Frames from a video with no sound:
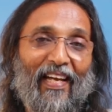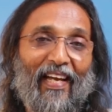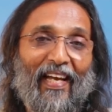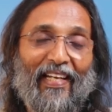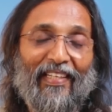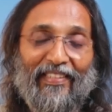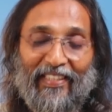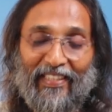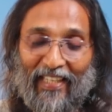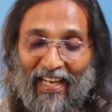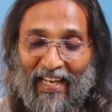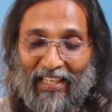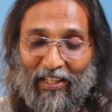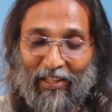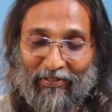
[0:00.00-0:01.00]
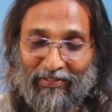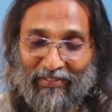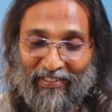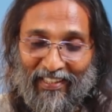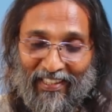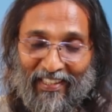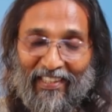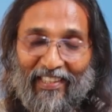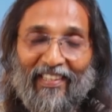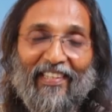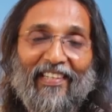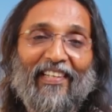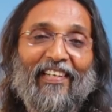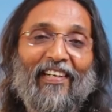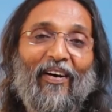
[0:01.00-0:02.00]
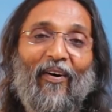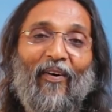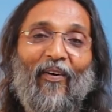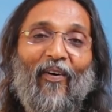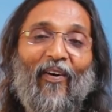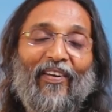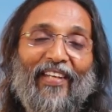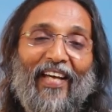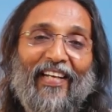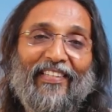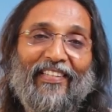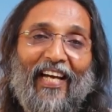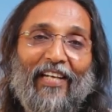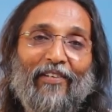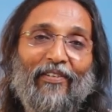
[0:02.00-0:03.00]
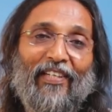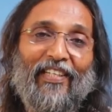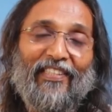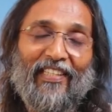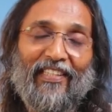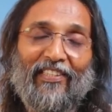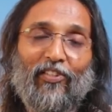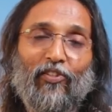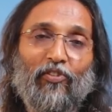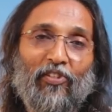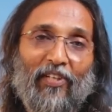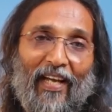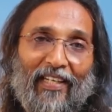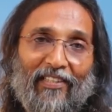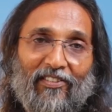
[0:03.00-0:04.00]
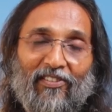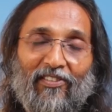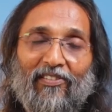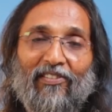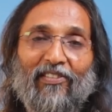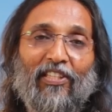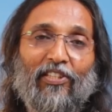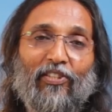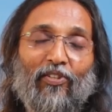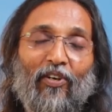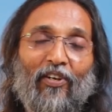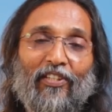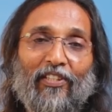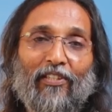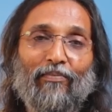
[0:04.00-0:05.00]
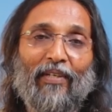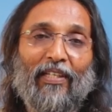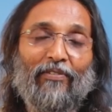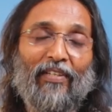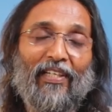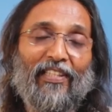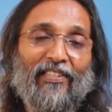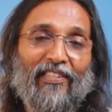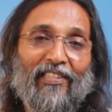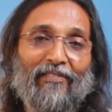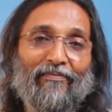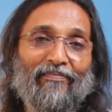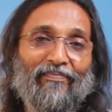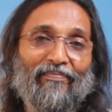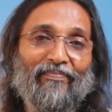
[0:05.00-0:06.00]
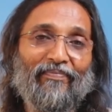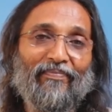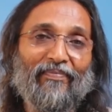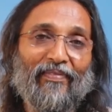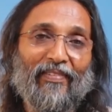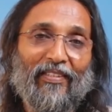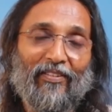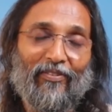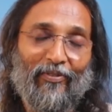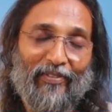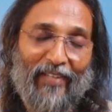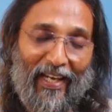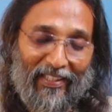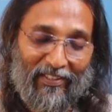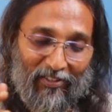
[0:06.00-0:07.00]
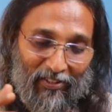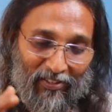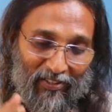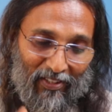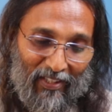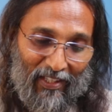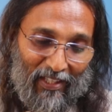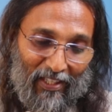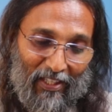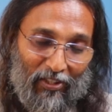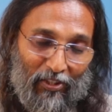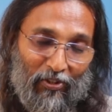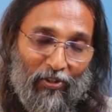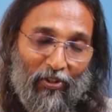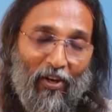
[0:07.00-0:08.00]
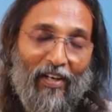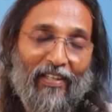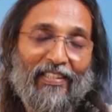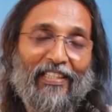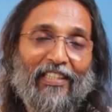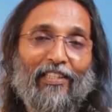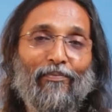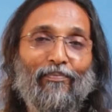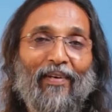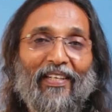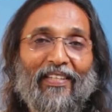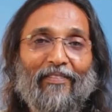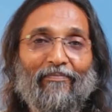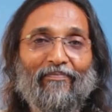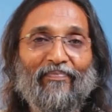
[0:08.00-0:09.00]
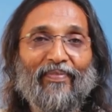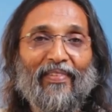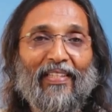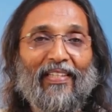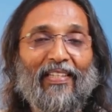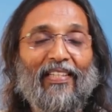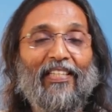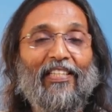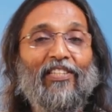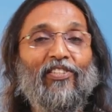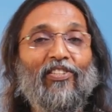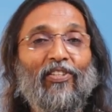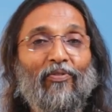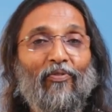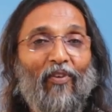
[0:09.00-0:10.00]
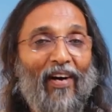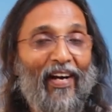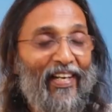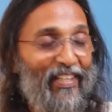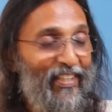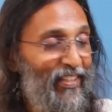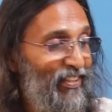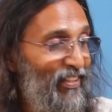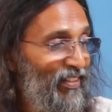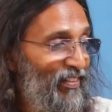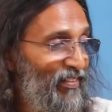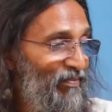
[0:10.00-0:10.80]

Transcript: and denial of all that diverts and distracts, distorts, perverts. So that strong discipline is rewarded